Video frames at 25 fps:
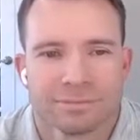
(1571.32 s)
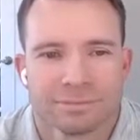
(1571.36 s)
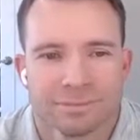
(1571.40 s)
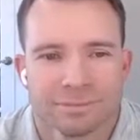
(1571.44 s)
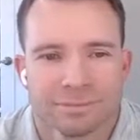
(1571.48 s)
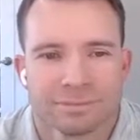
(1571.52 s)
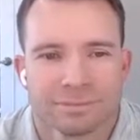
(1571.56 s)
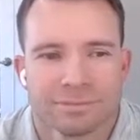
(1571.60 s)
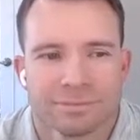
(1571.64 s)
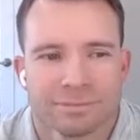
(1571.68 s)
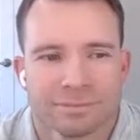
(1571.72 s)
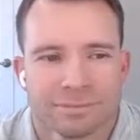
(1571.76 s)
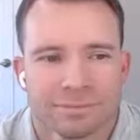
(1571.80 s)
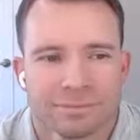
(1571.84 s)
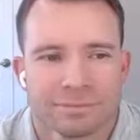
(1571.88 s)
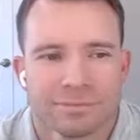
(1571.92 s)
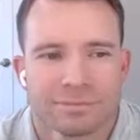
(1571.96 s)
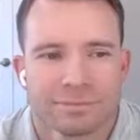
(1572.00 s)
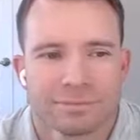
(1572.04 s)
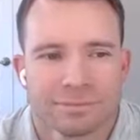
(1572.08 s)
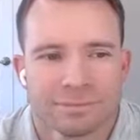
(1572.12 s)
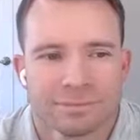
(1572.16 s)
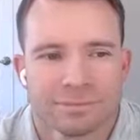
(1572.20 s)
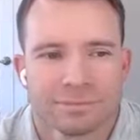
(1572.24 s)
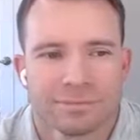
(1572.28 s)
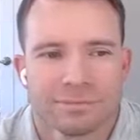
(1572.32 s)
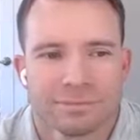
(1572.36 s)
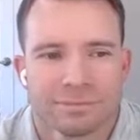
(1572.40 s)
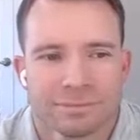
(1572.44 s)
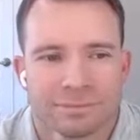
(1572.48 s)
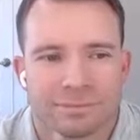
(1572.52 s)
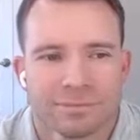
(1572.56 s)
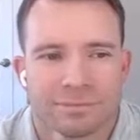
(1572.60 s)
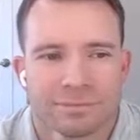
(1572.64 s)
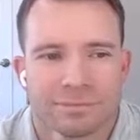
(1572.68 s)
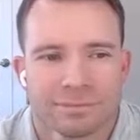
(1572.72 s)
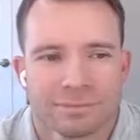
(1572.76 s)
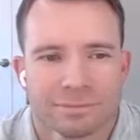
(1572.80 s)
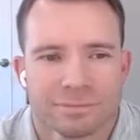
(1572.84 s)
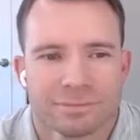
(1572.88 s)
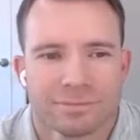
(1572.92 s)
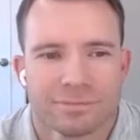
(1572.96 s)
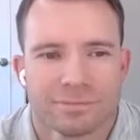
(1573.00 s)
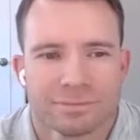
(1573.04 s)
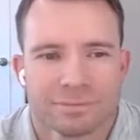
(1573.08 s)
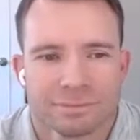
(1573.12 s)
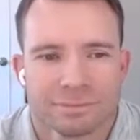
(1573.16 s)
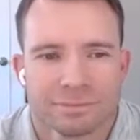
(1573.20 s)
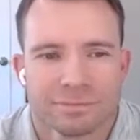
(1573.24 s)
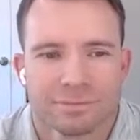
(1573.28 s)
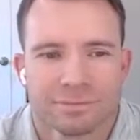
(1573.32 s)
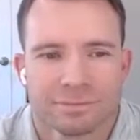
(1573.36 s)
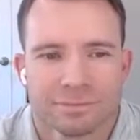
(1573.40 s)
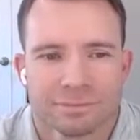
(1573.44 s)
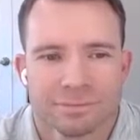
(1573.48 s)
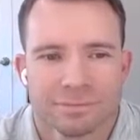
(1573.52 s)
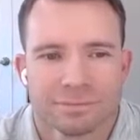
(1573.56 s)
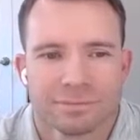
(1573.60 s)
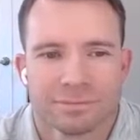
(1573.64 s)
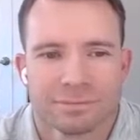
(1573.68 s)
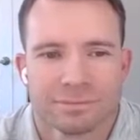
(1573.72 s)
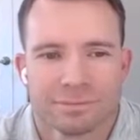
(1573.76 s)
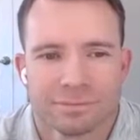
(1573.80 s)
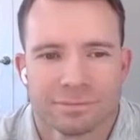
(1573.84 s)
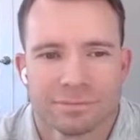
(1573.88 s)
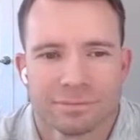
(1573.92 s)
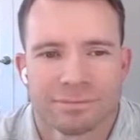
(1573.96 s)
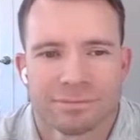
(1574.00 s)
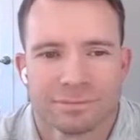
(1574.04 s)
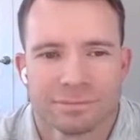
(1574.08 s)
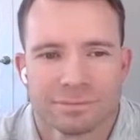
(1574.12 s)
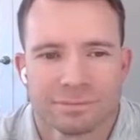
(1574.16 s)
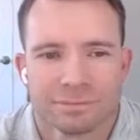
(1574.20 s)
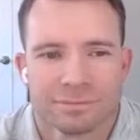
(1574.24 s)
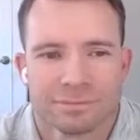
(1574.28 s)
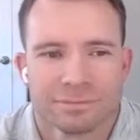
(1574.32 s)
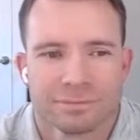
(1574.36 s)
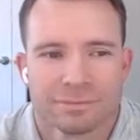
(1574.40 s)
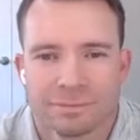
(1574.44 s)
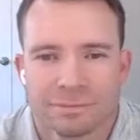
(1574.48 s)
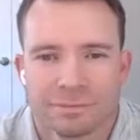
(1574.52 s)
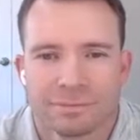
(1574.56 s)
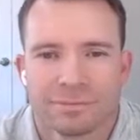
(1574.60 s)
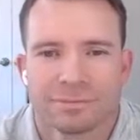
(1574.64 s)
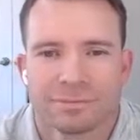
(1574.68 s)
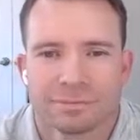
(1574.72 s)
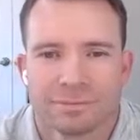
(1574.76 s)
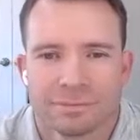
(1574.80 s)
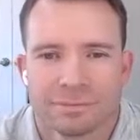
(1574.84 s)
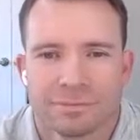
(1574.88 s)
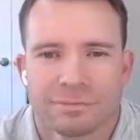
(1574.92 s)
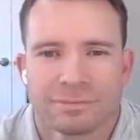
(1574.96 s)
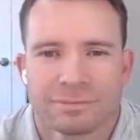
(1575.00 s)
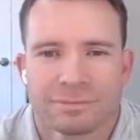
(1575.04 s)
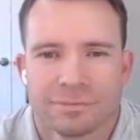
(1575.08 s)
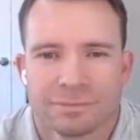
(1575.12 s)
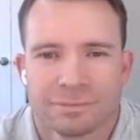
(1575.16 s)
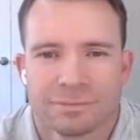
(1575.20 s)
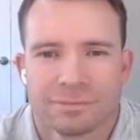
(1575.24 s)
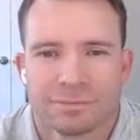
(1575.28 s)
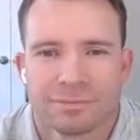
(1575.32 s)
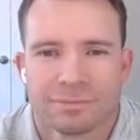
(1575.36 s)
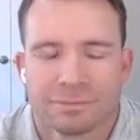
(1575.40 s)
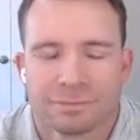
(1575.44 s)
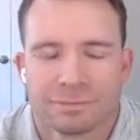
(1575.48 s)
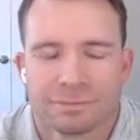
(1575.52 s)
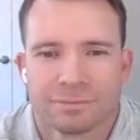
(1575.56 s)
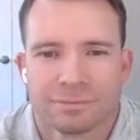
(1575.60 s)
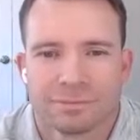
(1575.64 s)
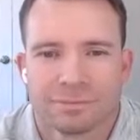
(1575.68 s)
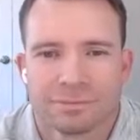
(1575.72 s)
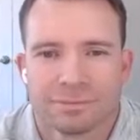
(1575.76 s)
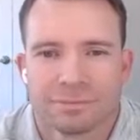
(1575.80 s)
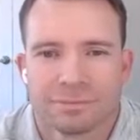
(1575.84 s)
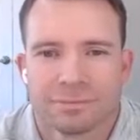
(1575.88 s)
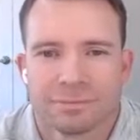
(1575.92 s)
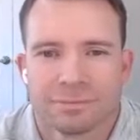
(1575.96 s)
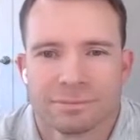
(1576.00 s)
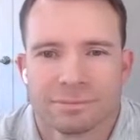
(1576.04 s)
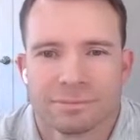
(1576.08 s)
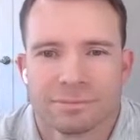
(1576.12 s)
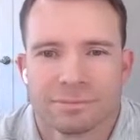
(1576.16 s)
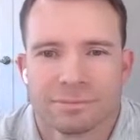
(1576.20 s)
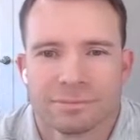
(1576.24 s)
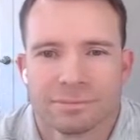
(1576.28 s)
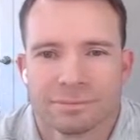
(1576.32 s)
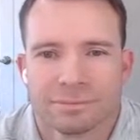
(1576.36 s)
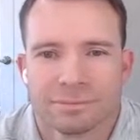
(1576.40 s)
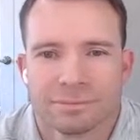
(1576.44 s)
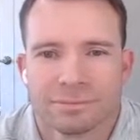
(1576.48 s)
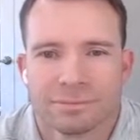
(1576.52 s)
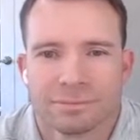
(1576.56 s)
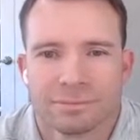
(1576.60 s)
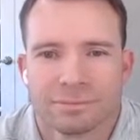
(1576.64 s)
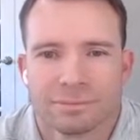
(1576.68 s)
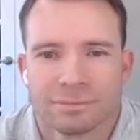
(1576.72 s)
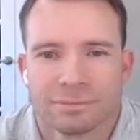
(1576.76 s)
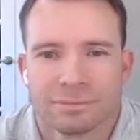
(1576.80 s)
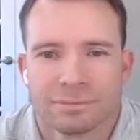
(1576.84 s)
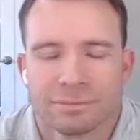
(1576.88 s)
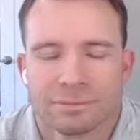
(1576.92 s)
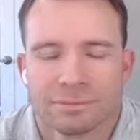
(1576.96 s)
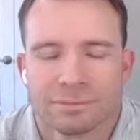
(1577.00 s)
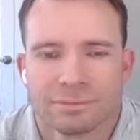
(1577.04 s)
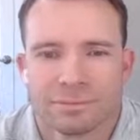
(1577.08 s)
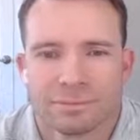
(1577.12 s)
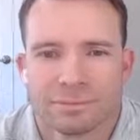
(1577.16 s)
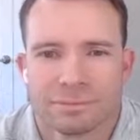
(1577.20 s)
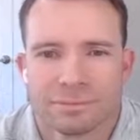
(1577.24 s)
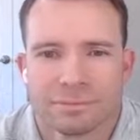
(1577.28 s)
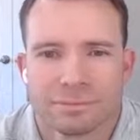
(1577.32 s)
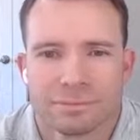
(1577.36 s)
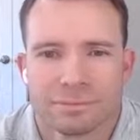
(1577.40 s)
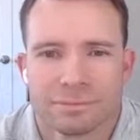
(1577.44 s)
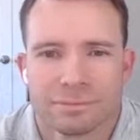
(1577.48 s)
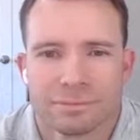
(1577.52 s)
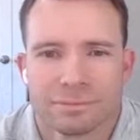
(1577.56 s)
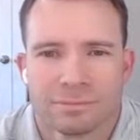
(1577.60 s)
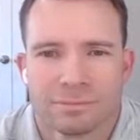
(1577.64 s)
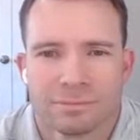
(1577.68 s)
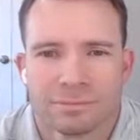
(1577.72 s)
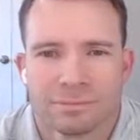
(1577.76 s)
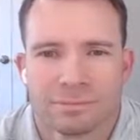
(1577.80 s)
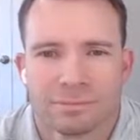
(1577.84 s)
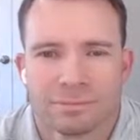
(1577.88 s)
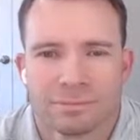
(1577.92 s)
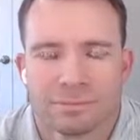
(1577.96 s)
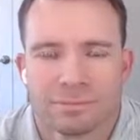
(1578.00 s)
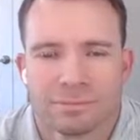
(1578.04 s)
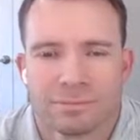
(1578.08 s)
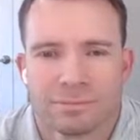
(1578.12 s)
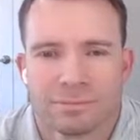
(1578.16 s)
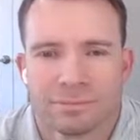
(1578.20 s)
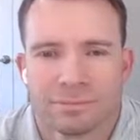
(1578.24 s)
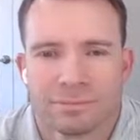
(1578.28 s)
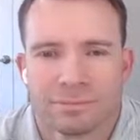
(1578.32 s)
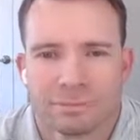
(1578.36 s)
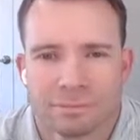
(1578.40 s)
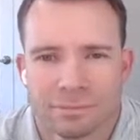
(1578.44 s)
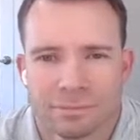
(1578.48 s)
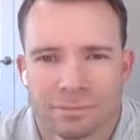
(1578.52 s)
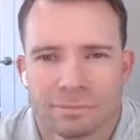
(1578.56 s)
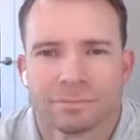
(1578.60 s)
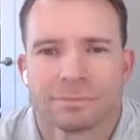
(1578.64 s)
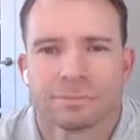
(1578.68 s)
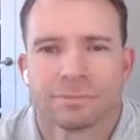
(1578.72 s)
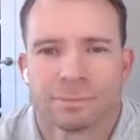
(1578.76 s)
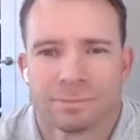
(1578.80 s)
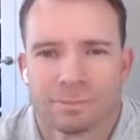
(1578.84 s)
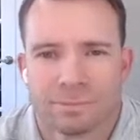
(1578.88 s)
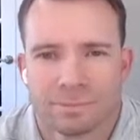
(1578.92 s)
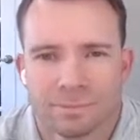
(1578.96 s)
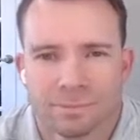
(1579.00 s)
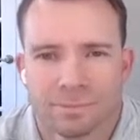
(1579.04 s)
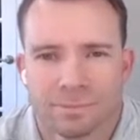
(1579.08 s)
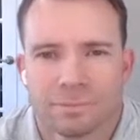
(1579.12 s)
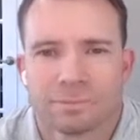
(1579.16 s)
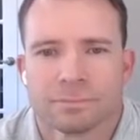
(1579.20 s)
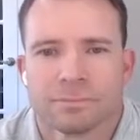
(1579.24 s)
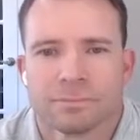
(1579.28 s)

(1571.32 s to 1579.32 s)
The person shown says nothing.